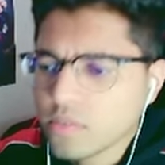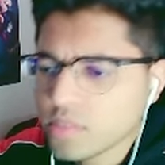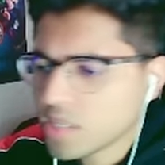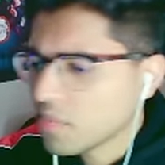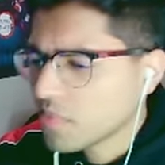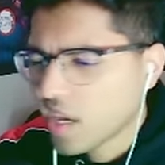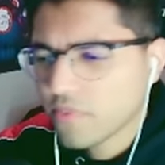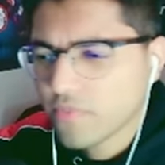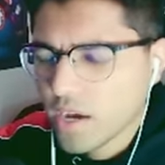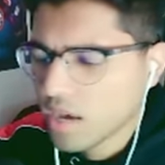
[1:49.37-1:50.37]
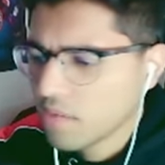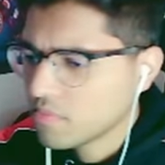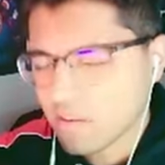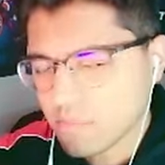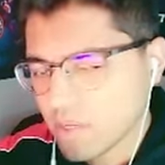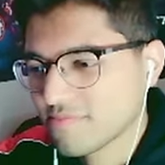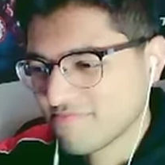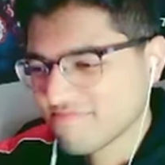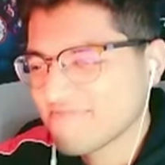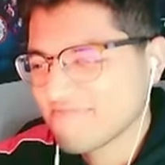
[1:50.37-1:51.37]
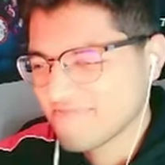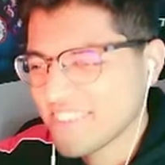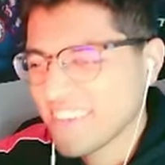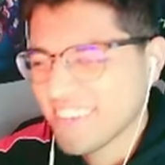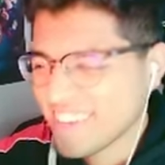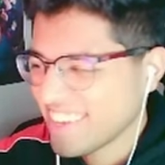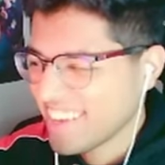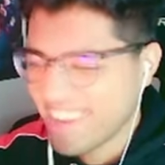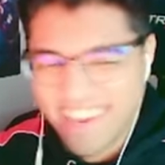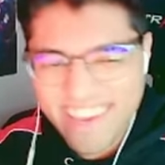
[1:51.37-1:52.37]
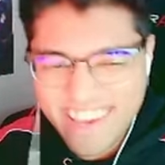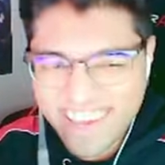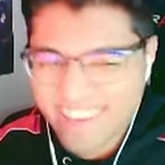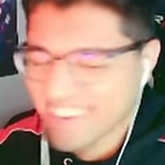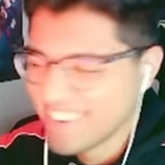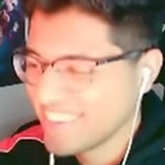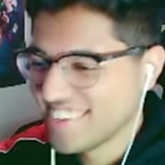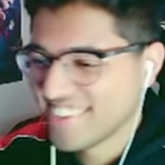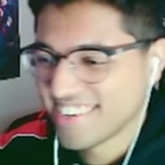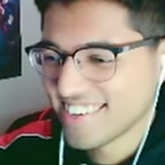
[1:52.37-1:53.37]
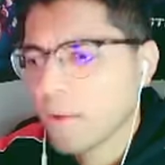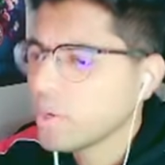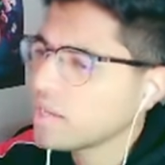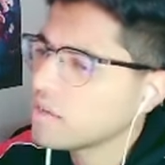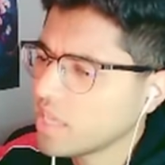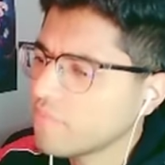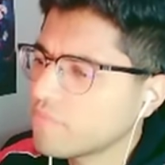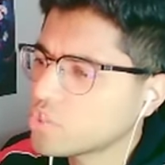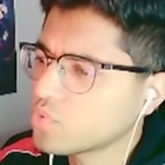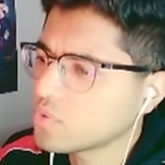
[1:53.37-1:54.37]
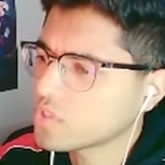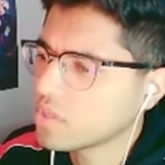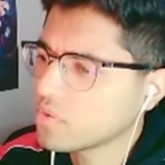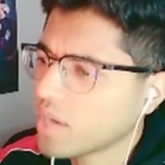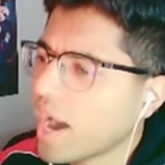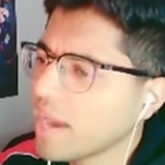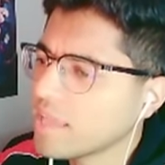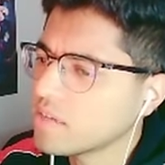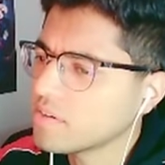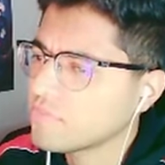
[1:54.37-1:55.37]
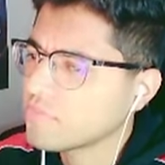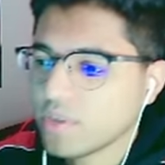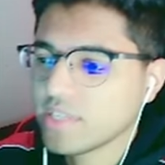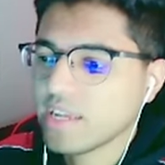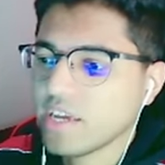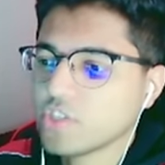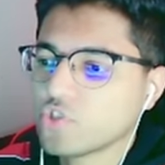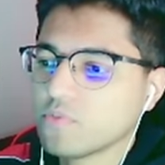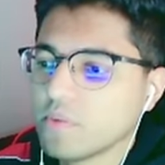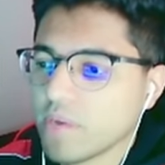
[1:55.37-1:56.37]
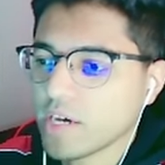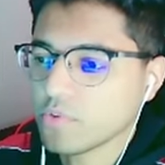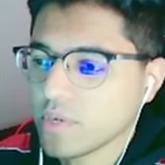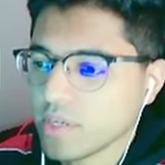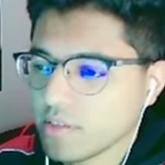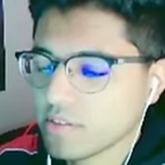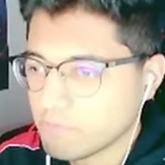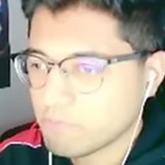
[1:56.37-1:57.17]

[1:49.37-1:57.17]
Same kind of vibe, a little bit. Hey! Wait, same visuals though, kind of. What is that instrument, by the way?